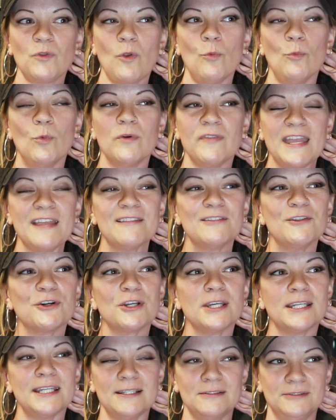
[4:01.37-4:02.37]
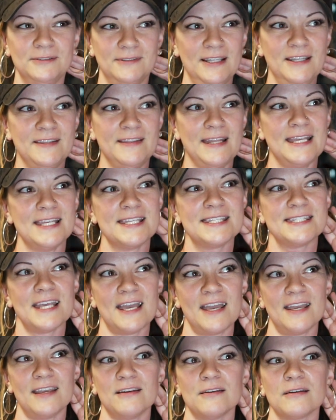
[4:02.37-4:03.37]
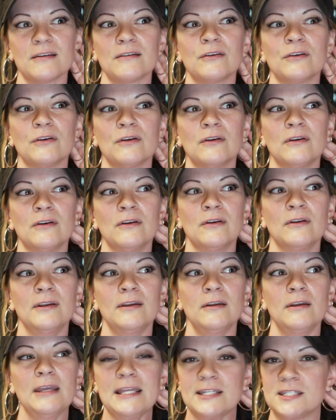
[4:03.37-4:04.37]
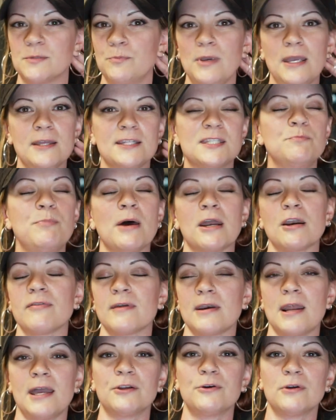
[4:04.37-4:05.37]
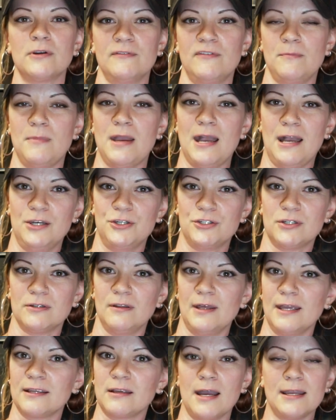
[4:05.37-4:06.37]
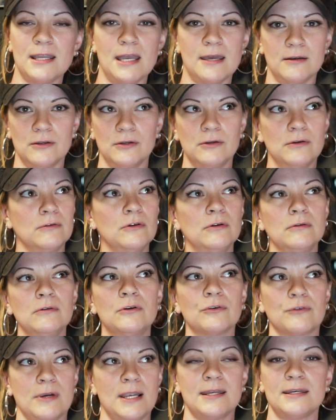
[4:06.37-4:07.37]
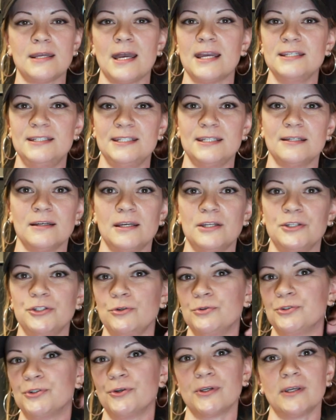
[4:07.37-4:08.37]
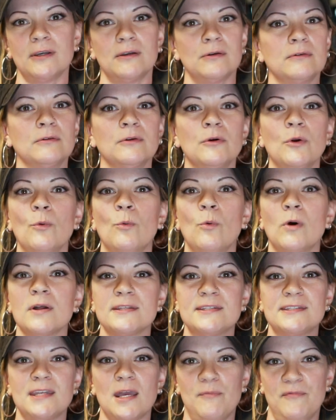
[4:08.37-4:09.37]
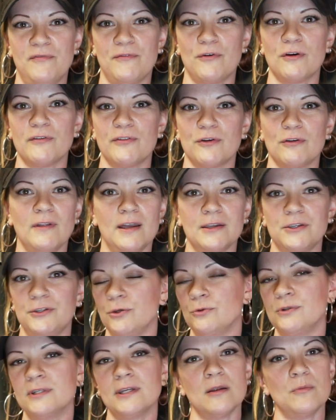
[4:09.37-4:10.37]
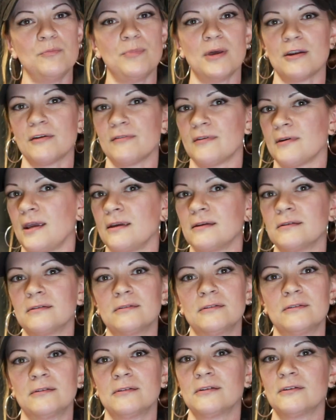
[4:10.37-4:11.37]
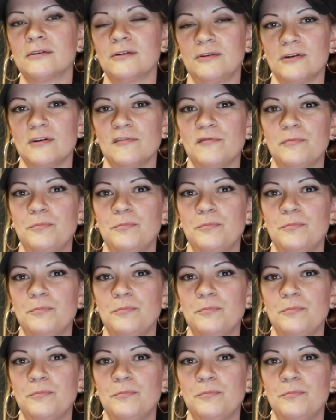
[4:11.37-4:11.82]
when they look at it and they say, it's better than I could have imagined. Like, I had a grand idea and you took it one step further. Like, you did it better than I could have